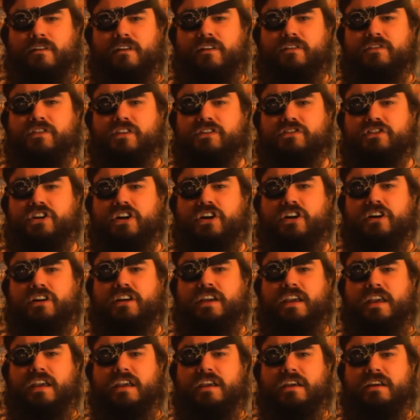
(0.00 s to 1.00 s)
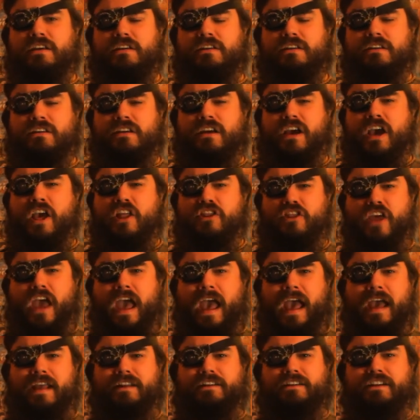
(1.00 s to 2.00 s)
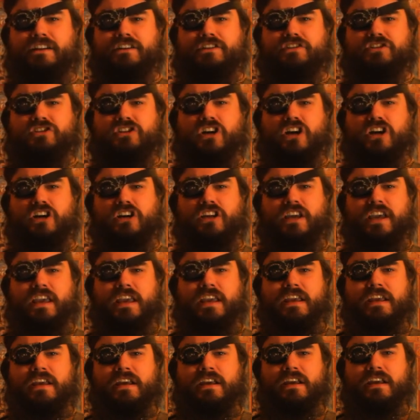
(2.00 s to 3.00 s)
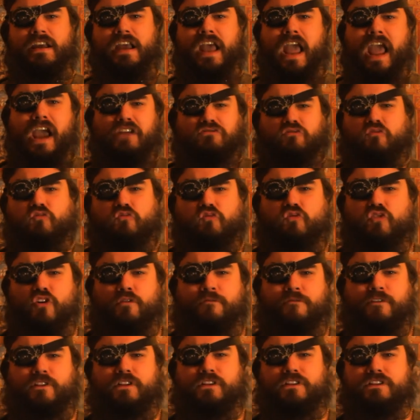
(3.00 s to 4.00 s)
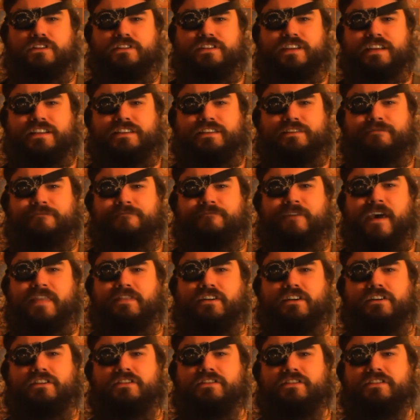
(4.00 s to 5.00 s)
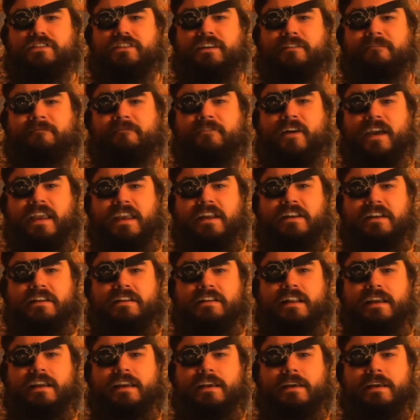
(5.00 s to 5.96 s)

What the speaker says: And the turkey, the headless turkey. It ruffles its feathers defiantly.